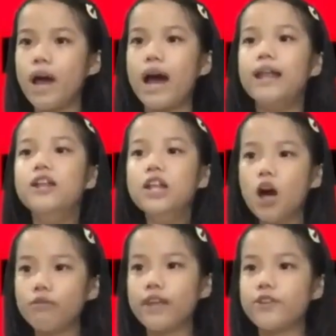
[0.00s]
a
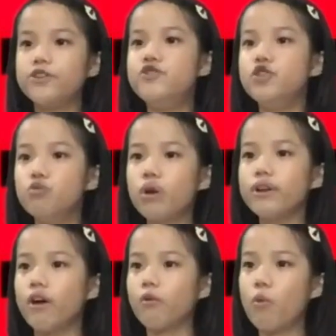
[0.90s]
load that you would
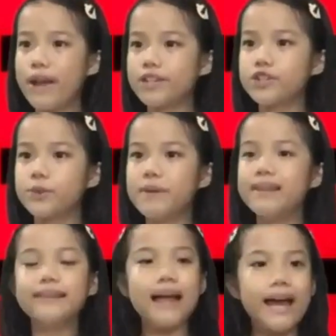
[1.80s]
not wish to be
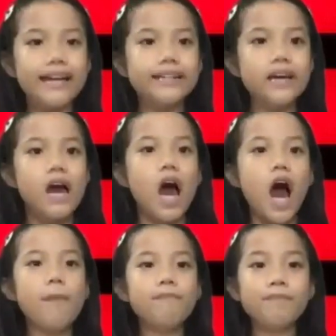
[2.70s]
laid
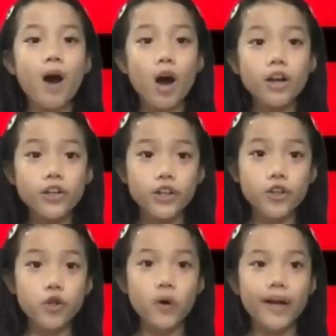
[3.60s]
upon
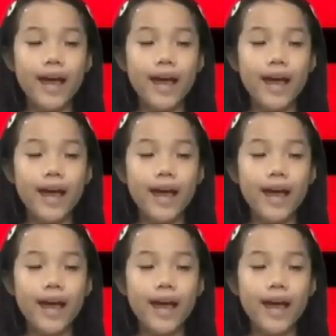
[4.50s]
you,